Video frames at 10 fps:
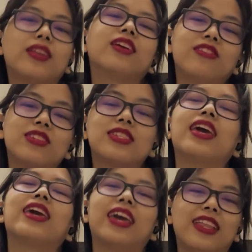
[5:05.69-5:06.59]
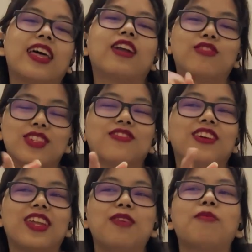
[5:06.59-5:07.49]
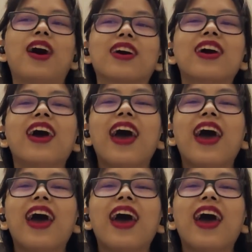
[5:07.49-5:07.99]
he was like, hey, that was a funny remark.